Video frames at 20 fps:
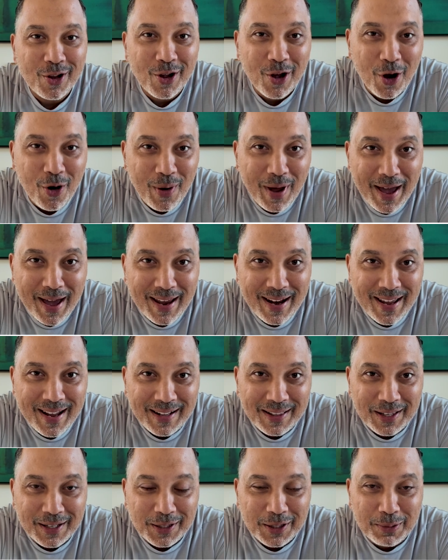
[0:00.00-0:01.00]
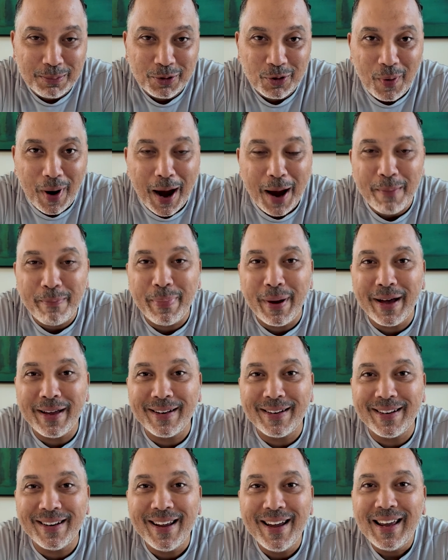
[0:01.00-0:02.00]
Go ahead and hit the subscribe
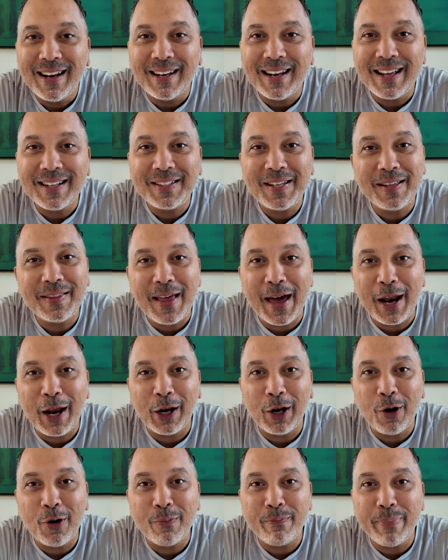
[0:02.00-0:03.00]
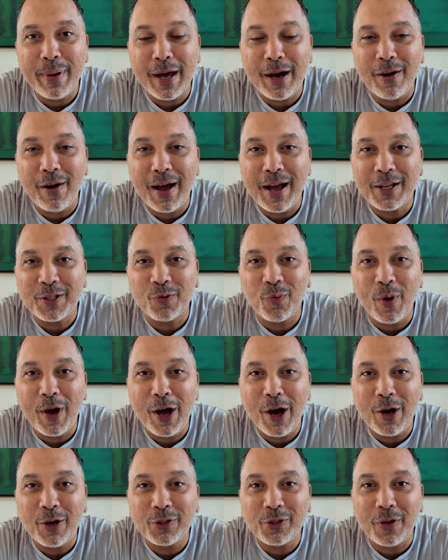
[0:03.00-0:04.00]
button. Let's hit that alert bell as
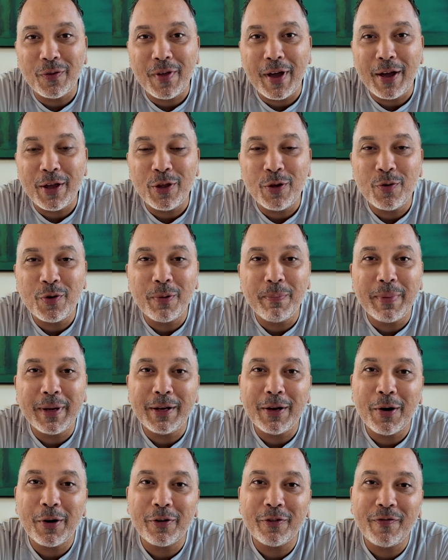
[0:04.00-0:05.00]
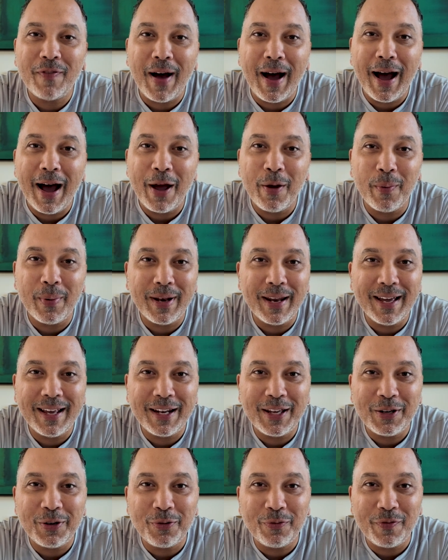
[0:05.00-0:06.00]
well so that you can be notified when
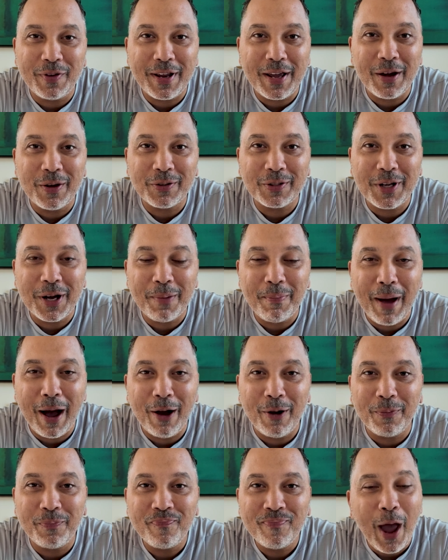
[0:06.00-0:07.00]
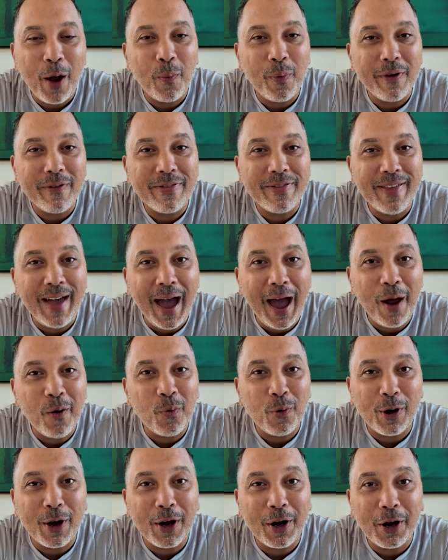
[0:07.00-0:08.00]
any new videos come out. And with
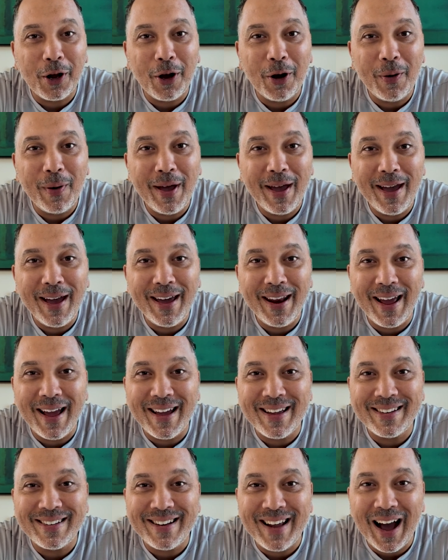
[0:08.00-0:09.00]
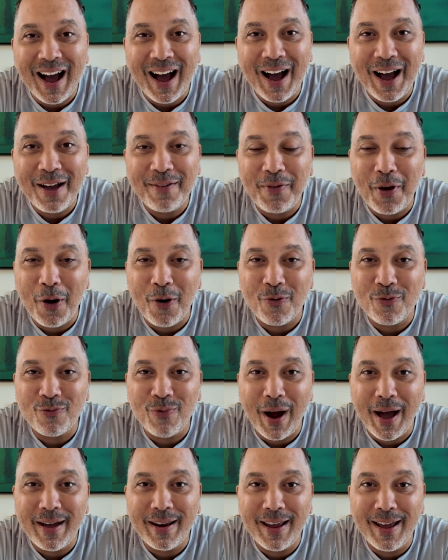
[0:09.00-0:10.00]
that, we're going to go ahead and dive
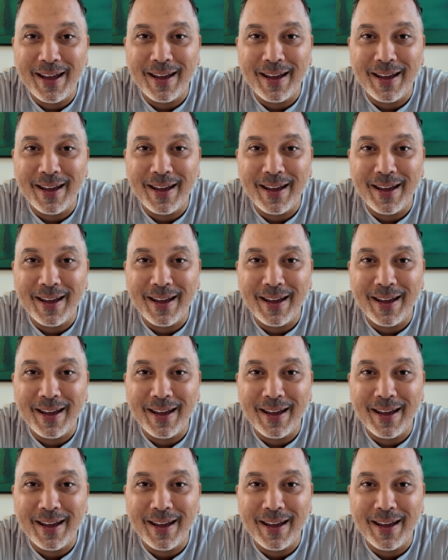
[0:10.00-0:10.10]
right